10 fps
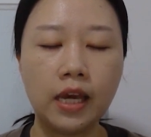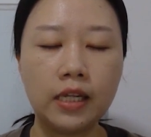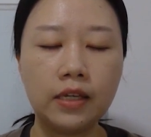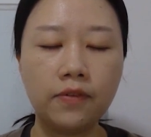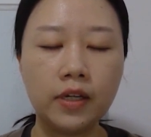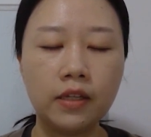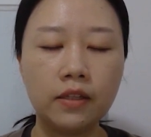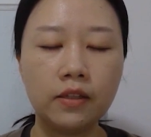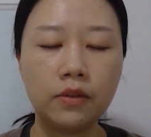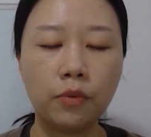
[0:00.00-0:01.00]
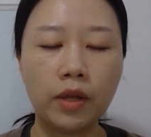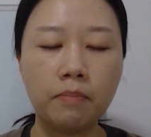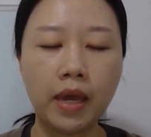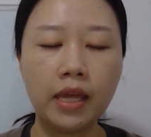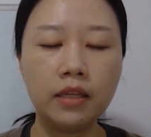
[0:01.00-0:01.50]
And even when
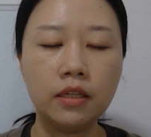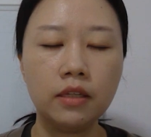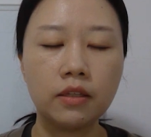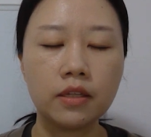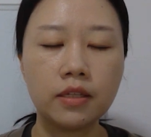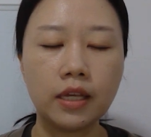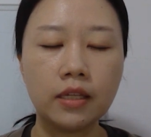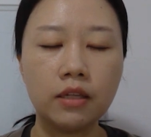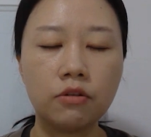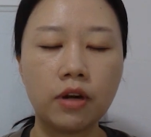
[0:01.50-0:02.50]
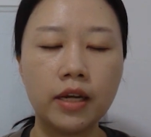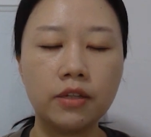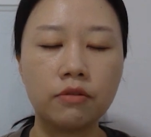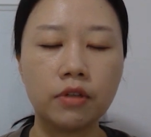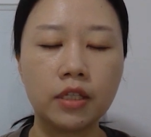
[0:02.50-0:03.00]
man, Satan
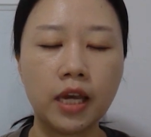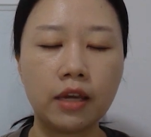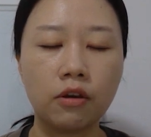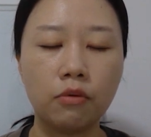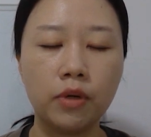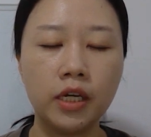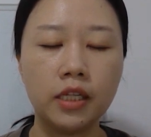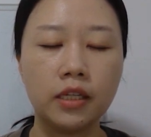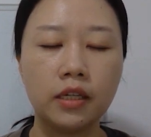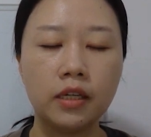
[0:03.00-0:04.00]
tries to attack your word,